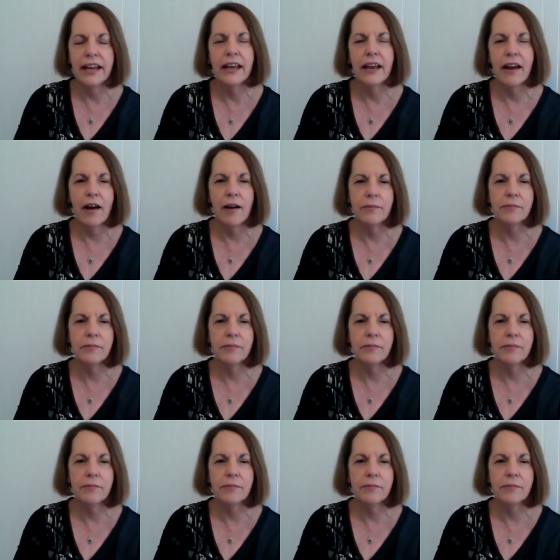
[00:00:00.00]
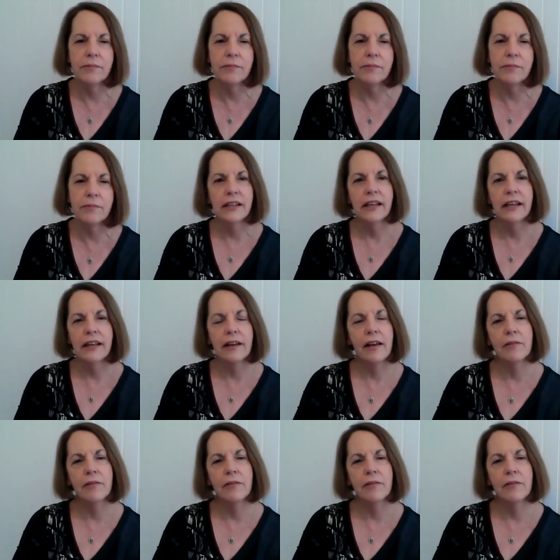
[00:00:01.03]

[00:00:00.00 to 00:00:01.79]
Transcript: about 80 objects.